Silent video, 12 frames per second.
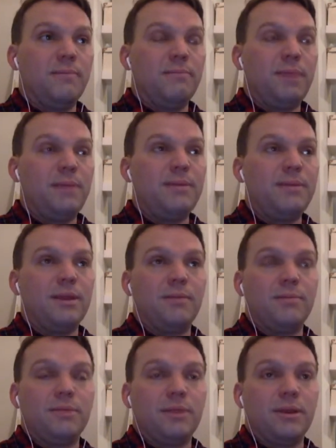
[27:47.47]
maybe their
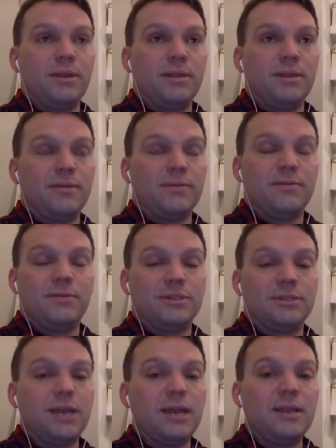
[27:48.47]

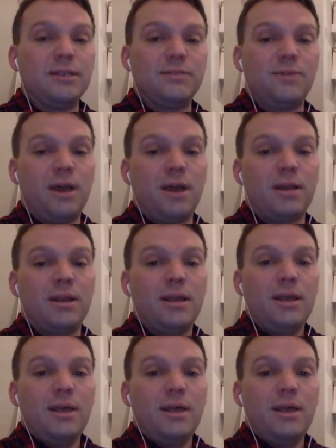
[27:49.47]
site is fine,